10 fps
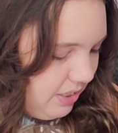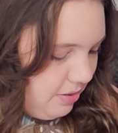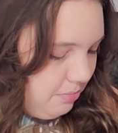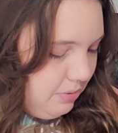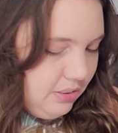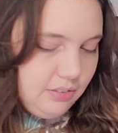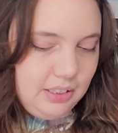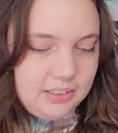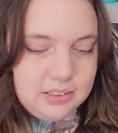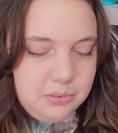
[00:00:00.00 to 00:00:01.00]
them,
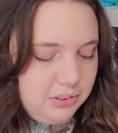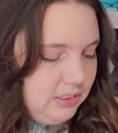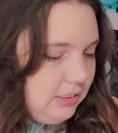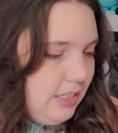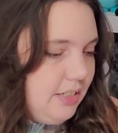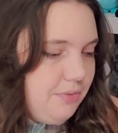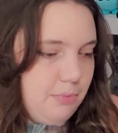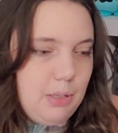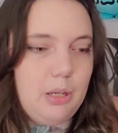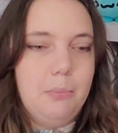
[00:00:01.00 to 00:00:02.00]
like this one is kind of
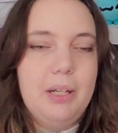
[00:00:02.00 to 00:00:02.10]
small,